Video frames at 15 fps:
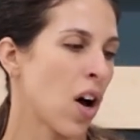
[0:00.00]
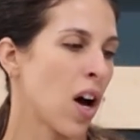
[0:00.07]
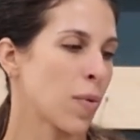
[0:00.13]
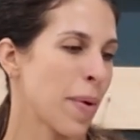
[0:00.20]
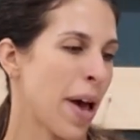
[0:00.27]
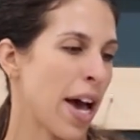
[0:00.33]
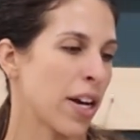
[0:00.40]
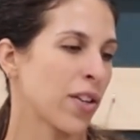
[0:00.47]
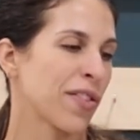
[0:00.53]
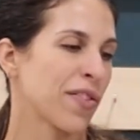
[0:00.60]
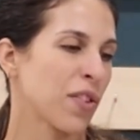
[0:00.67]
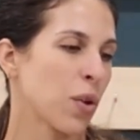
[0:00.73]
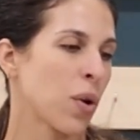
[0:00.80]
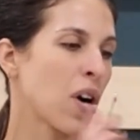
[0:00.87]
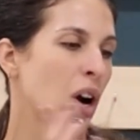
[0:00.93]
on mat or
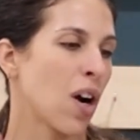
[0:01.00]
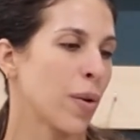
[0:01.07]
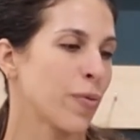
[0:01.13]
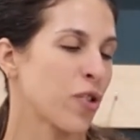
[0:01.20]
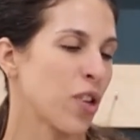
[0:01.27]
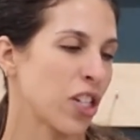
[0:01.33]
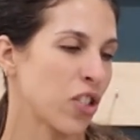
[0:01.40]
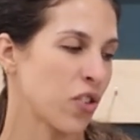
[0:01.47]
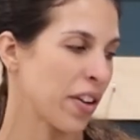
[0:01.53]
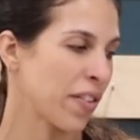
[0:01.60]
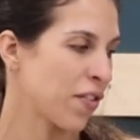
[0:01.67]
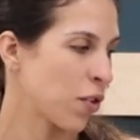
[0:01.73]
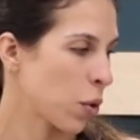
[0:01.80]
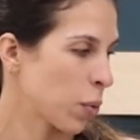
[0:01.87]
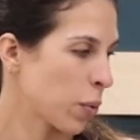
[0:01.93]
floor, arms stretched
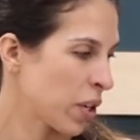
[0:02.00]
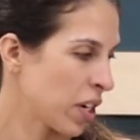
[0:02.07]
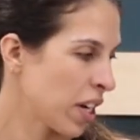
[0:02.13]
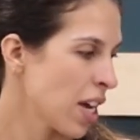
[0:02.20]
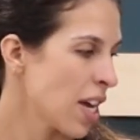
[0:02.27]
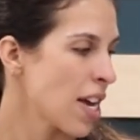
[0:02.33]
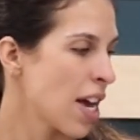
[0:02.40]
straight forward.